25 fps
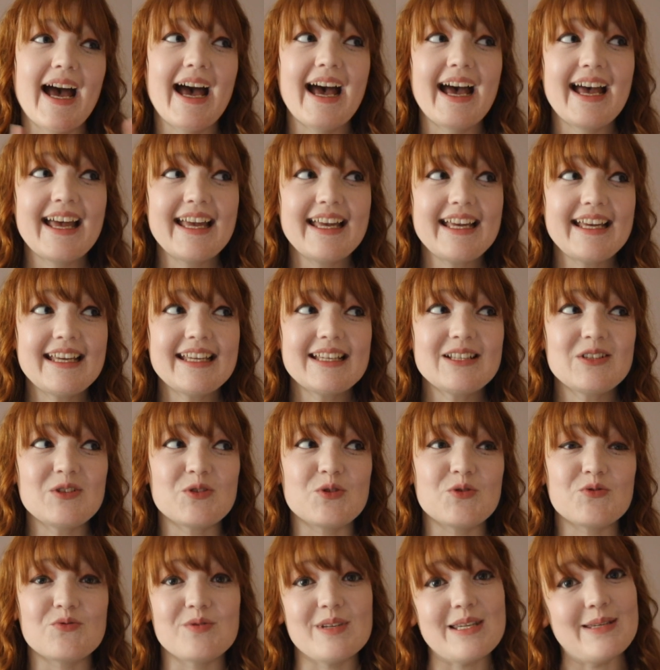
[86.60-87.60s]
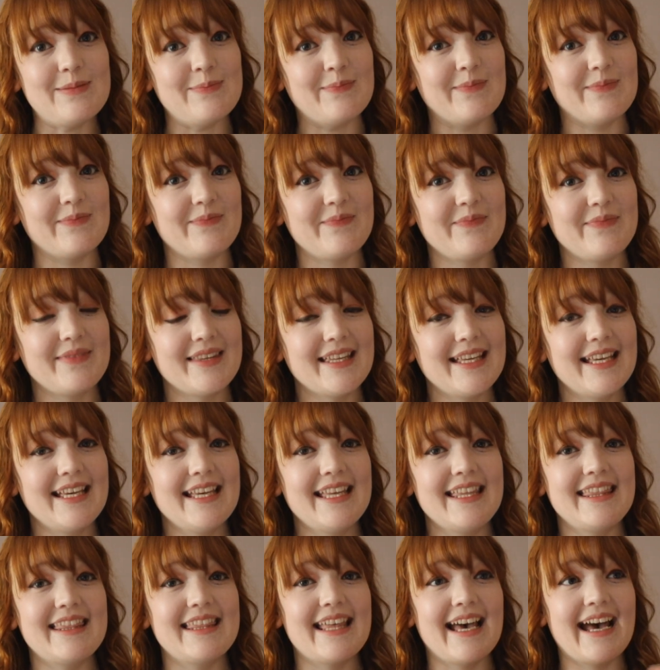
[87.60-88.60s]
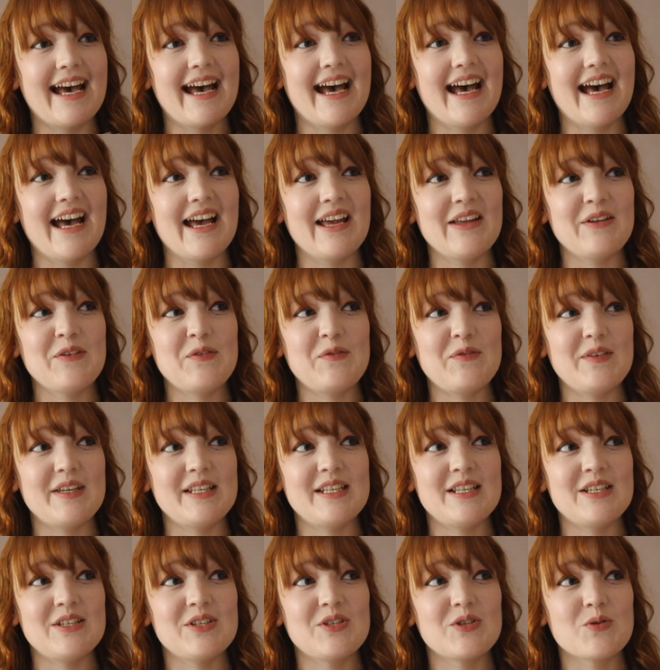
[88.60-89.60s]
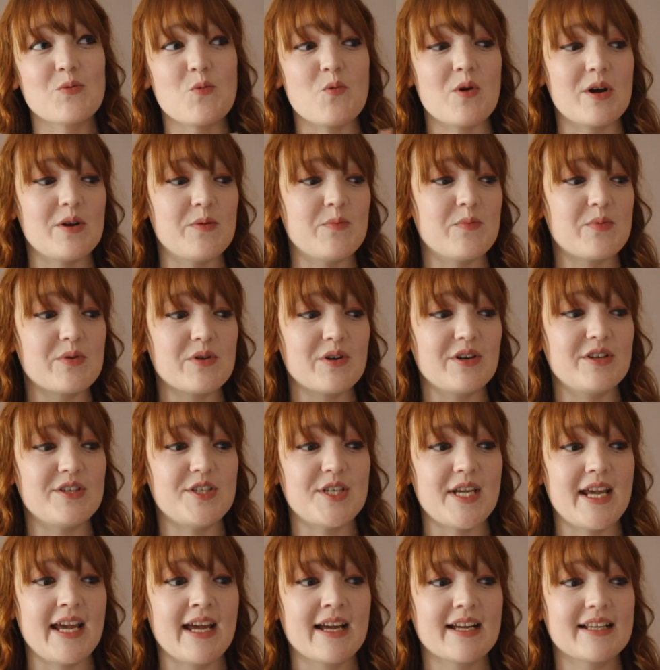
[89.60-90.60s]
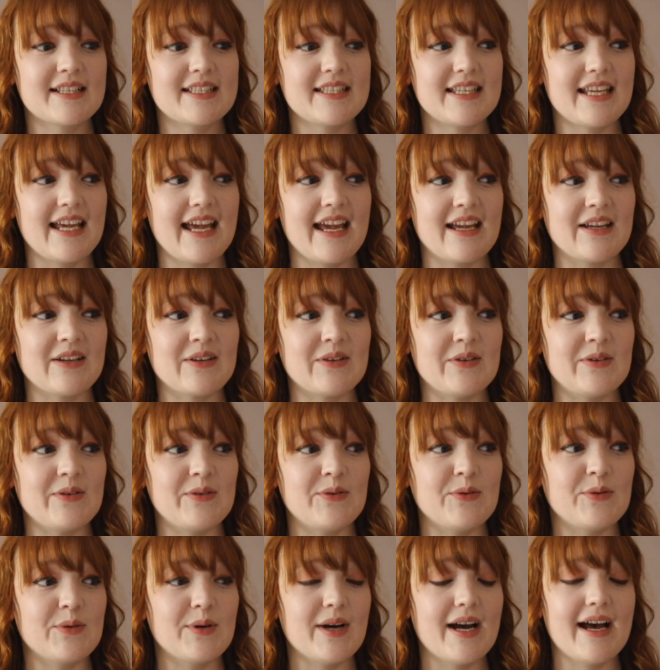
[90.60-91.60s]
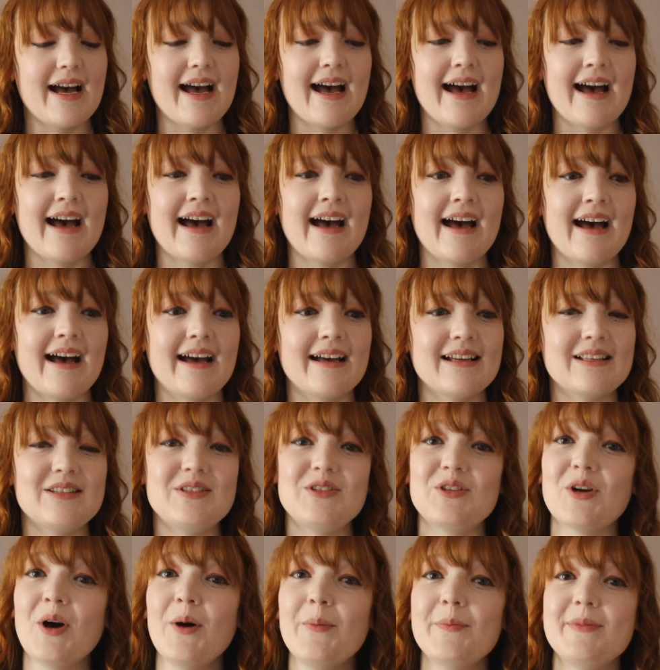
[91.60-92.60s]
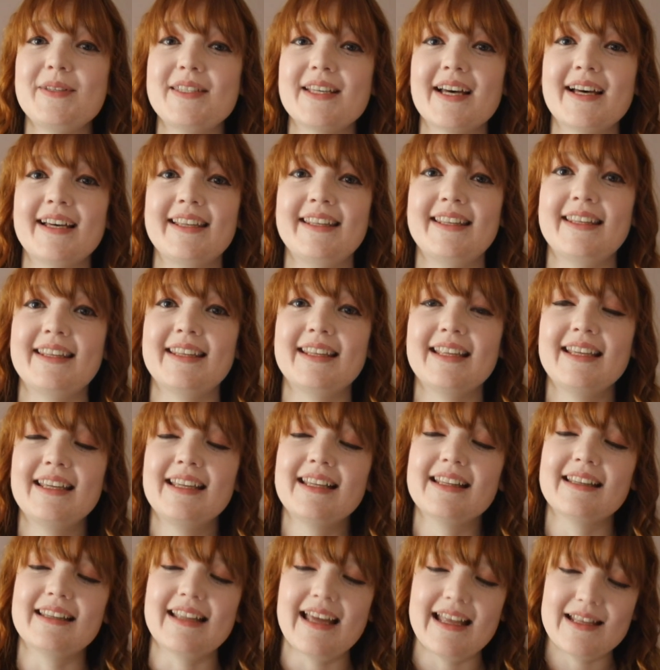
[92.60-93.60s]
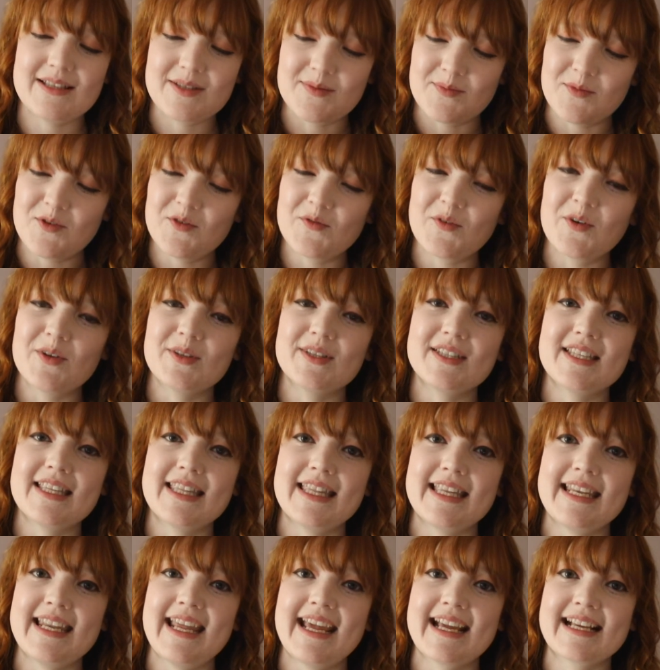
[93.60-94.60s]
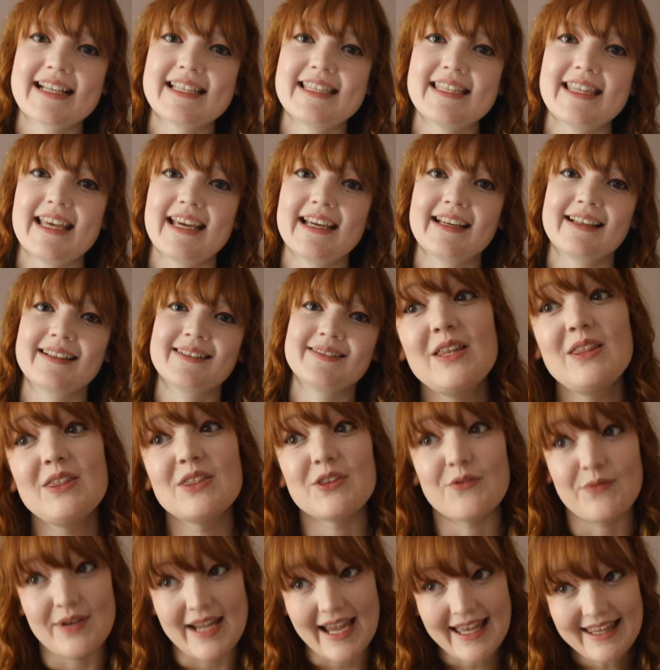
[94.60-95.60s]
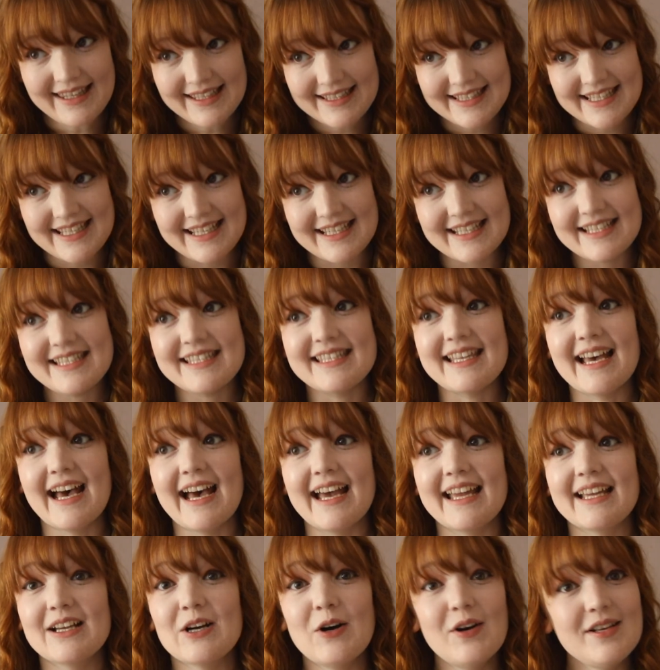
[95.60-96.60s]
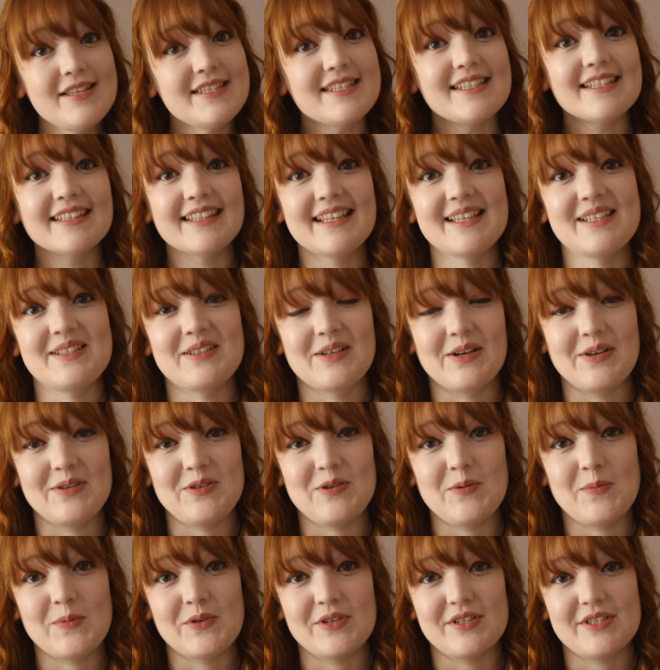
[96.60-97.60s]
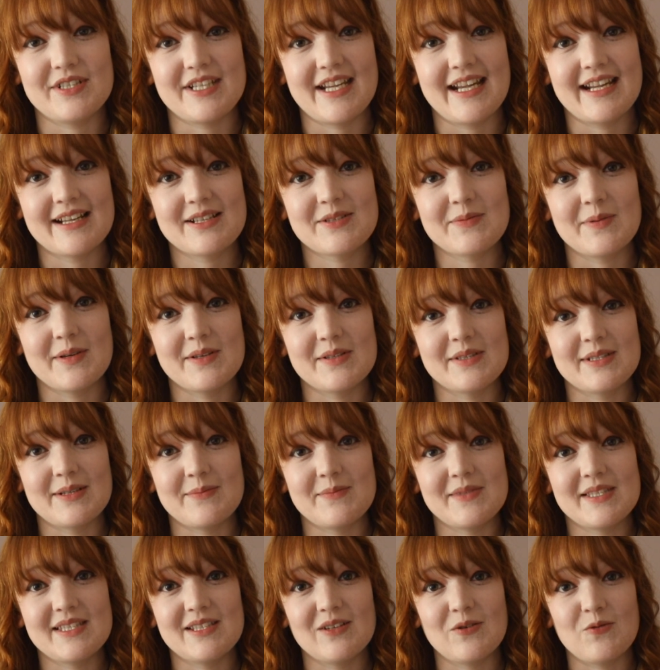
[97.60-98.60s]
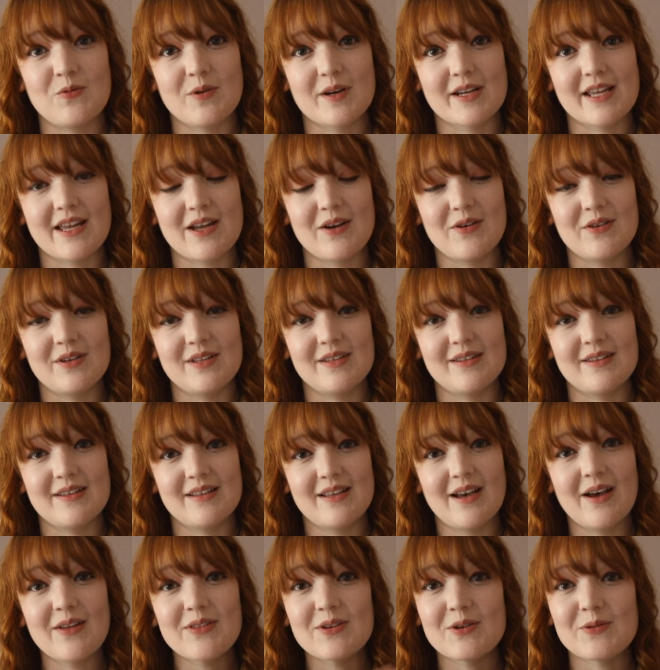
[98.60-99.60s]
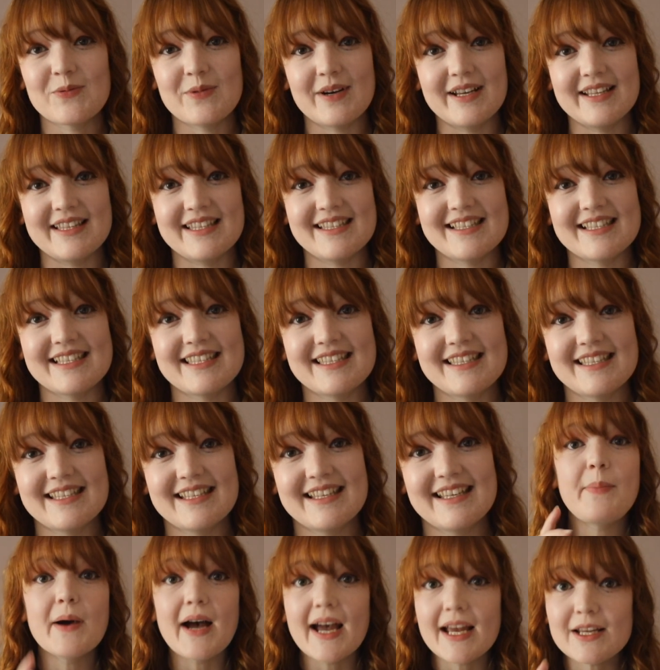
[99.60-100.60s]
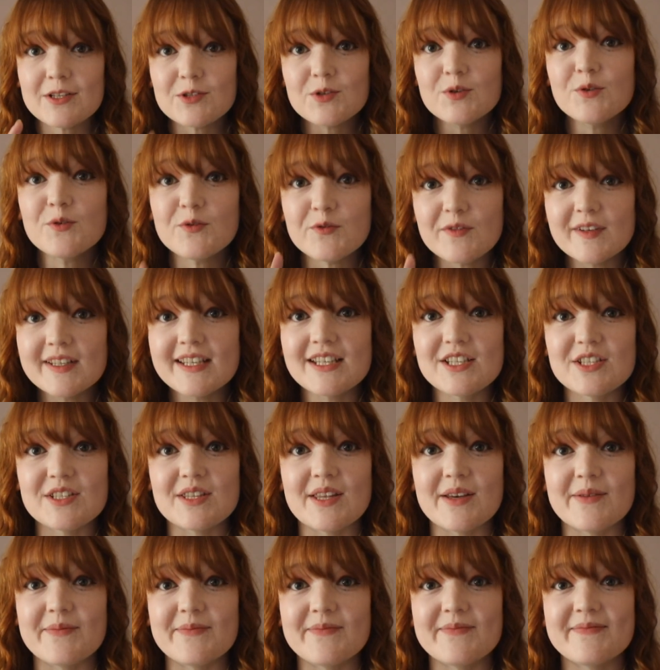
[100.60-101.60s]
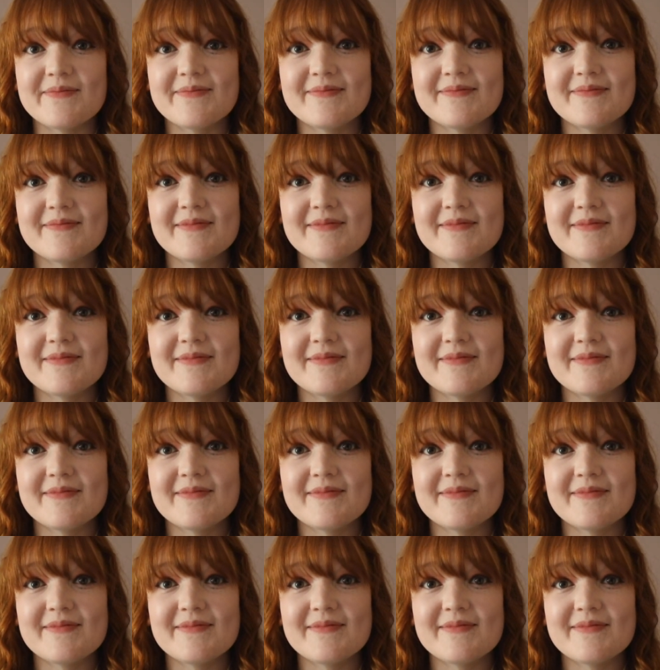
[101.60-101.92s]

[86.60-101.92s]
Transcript: I dream that I finish one project and go, ah, job done. Let's move on to the next thing. The reality is that I constantly start new projects whilst I'm still working on other ones, but I do finish them.